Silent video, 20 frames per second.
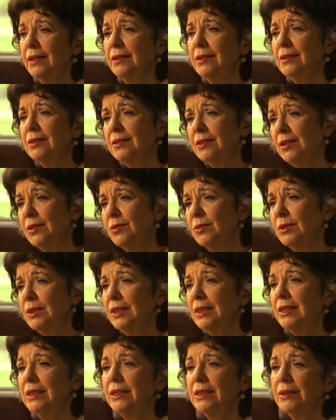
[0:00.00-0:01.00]
I don't
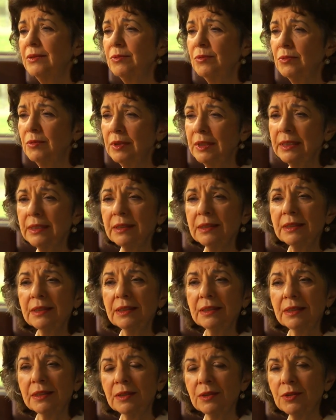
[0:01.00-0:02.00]

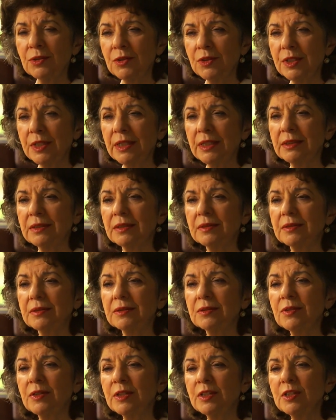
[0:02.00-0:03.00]
really understand it.
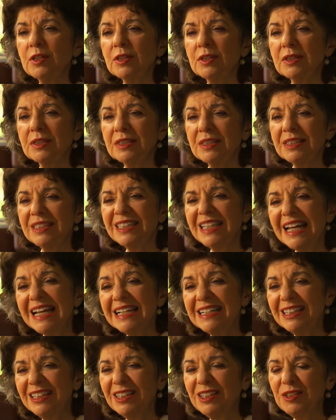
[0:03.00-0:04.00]
So I can say
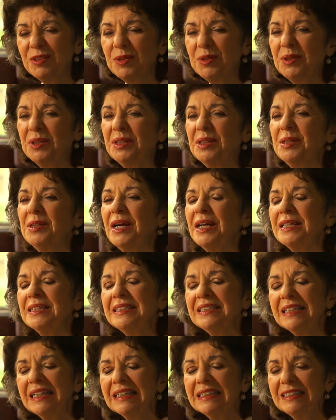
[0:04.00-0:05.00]
it to
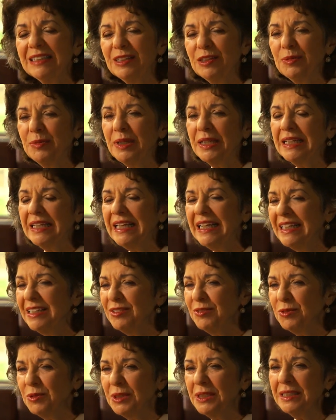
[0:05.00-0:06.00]
you, but I
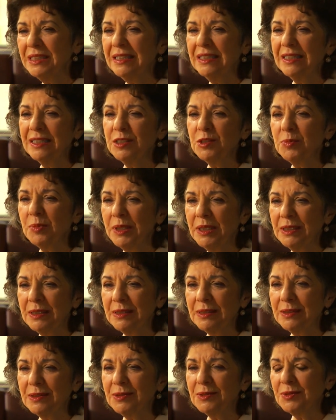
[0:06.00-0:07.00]
can't really explain
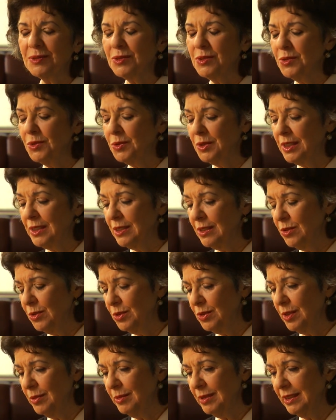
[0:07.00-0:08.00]
it to you. So it
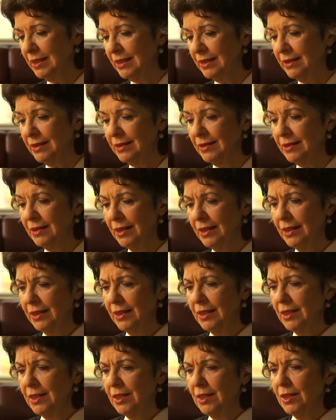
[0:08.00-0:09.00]
goes something like this.
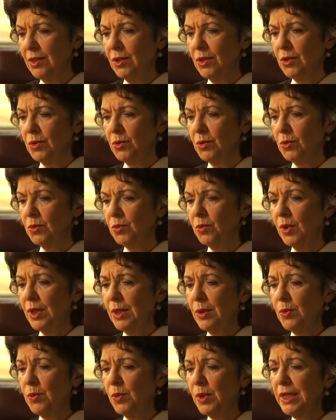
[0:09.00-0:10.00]

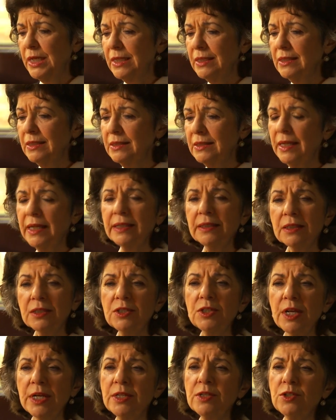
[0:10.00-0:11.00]
What does it take to
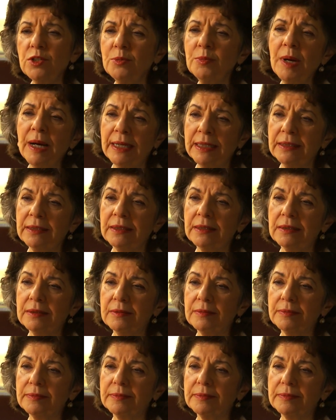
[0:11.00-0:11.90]
change your mind?